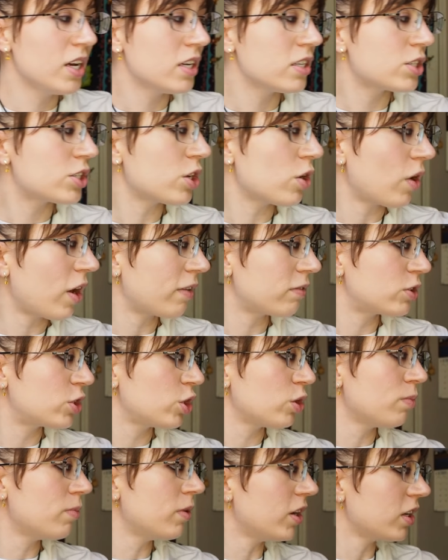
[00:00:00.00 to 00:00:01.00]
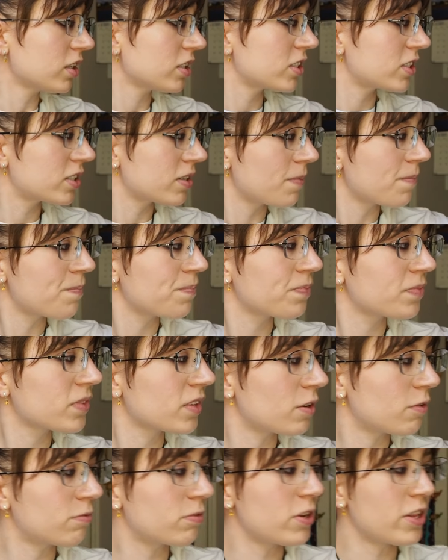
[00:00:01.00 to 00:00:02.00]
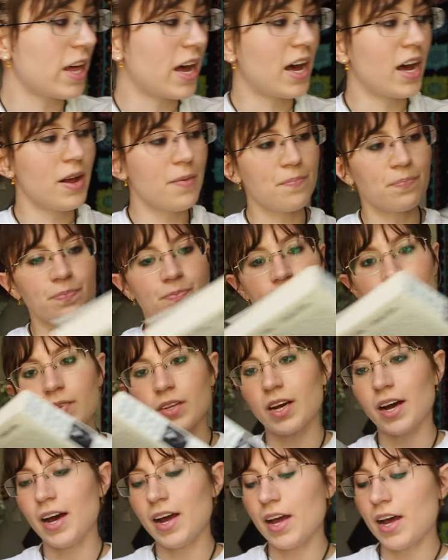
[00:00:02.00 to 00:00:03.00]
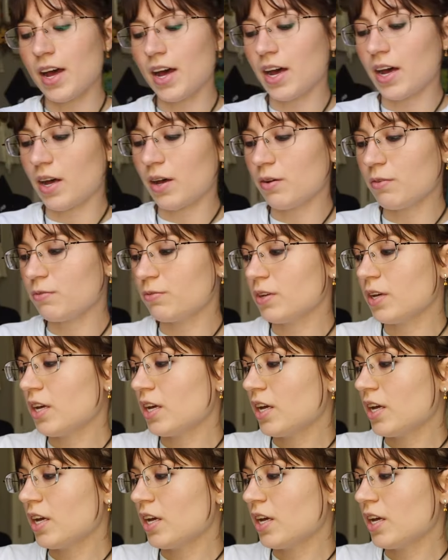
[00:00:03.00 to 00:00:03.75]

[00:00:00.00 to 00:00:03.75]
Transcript: So I have two books for that. I have